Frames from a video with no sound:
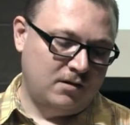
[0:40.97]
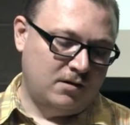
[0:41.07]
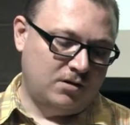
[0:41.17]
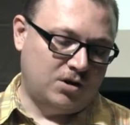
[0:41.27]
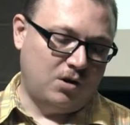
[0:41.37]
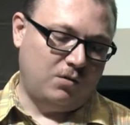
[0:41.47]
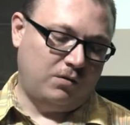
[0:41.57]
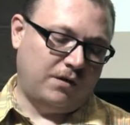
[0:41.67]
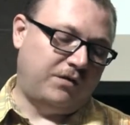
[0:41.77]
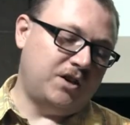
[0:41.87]
So
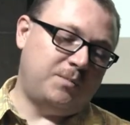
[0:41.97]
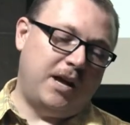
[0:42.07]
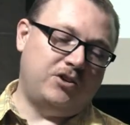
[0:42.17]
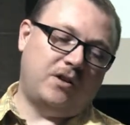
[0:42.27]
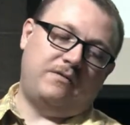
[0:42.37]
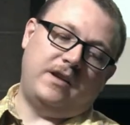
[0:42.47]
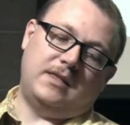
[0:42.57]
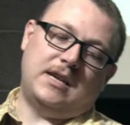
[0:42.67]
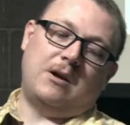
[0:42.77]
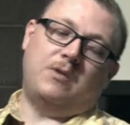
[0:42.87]
the first major event
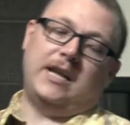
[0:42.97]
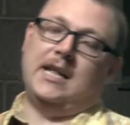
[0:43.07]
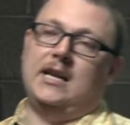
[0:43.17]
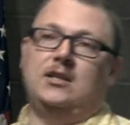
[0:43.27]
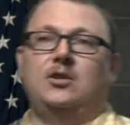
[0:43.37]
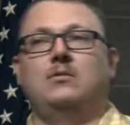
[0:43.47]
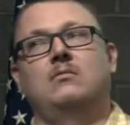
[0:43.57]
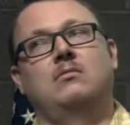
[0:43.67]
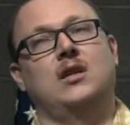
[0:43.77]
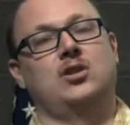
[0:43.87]
that I want to get into
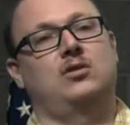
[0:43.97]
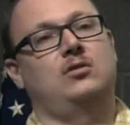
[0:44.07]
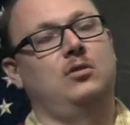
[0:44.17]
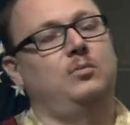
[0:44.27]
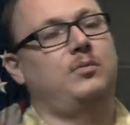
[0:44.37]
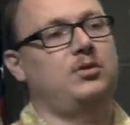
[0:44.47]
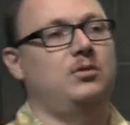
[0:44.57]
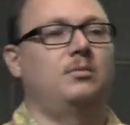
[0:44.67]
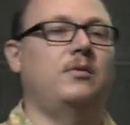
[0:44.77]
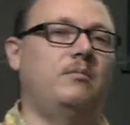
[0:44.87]
that's super,
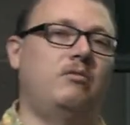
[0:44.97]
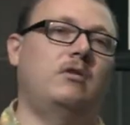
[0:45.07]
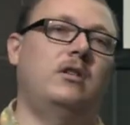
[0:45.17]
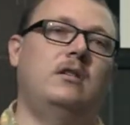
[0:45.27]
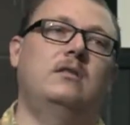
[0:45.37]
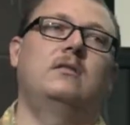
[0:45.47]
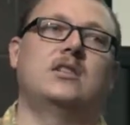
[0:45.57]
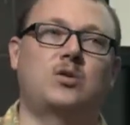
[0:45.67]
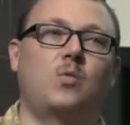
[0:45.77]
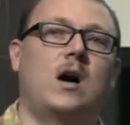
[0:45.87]
super important is
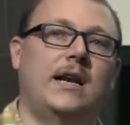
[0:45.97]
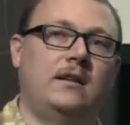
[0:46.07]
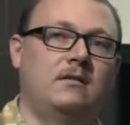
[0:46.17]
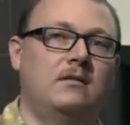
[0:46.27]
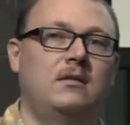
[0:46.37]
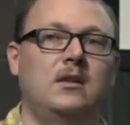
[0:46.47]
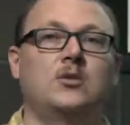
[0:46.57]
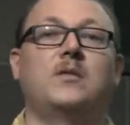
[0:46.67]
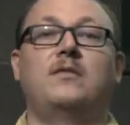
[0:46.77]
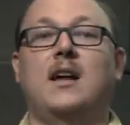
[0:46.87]
swatting, because
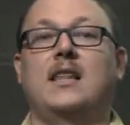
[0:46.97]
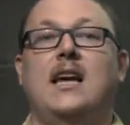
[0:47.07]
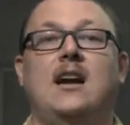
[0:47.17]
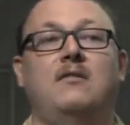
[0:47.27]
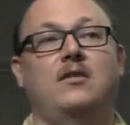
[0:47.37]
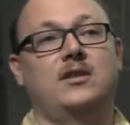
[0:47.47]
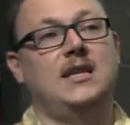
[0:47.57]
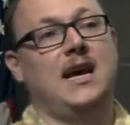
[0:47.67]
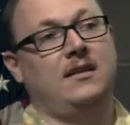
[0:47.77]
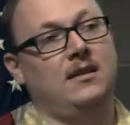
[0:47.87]
we finally had our first
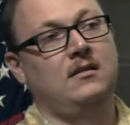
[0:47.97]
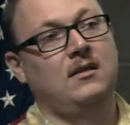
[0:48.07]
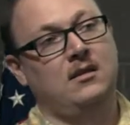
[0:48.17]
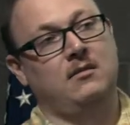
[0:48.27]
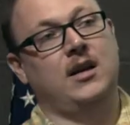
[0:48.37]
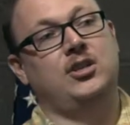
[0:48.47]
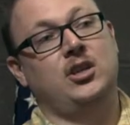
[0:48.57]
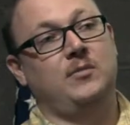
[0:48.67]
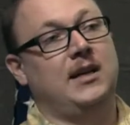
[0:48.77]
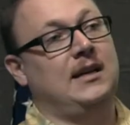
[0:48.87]
death. We had a
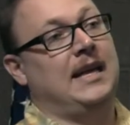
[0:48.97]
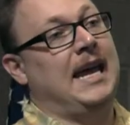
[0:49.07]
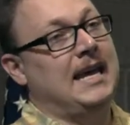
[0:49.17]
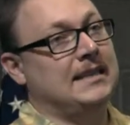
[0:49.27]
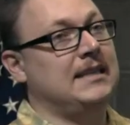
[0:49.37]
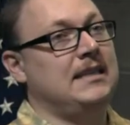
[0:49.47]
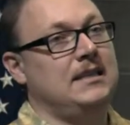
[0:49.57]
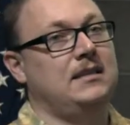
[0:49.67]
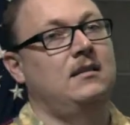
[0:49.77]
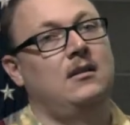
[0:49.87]
gentleman in
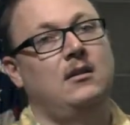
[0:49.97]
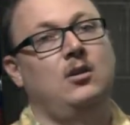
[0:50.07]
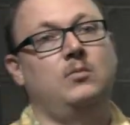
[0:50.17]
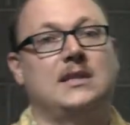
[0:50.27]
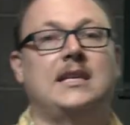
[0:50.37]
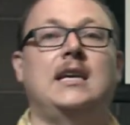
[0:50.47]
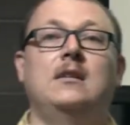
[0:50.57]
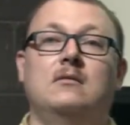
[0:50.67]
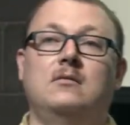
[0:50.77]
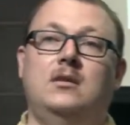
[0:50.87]
Kansas who was
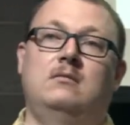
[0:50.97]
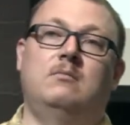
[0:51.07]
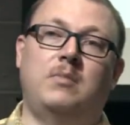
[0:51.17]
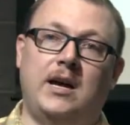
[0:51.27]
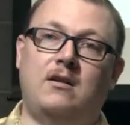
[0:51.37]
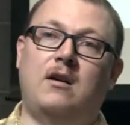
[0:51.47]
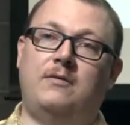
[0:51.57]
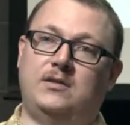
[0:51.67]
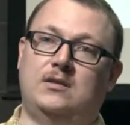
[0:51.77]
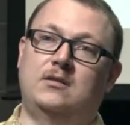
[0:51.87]
killed by an
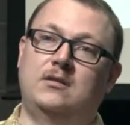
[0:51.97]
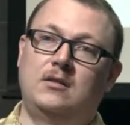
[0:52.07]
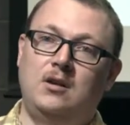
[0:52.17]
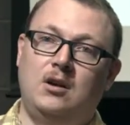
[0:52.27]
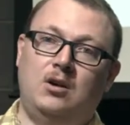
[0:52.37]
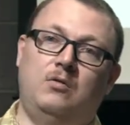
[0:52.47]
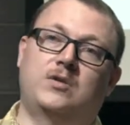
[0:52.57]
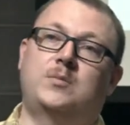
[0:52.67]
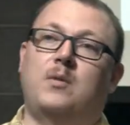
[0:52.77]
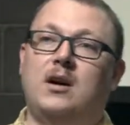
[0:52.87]
officer who
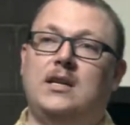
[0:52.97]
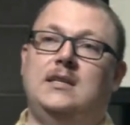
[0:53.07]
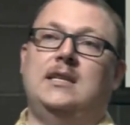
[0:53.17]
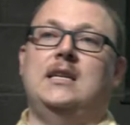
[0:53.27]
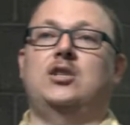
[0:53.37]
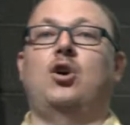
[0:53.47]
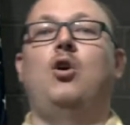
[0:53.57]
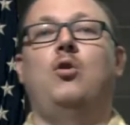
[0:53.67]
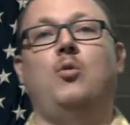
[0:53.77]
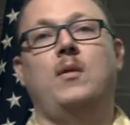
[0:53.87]
responded to his
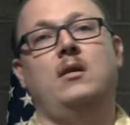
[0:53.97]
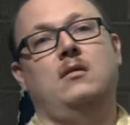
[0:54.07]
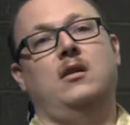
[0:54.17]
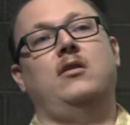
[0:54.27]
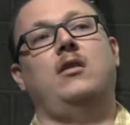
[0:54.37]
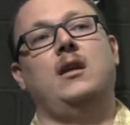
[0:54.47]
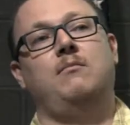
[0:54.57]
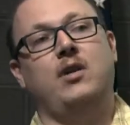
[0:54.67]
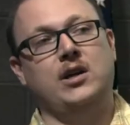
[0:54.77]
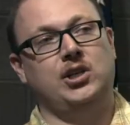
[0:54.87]
home under the
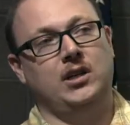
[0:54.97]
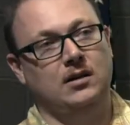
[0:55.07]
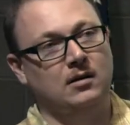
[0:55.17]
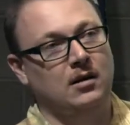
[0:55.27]
impression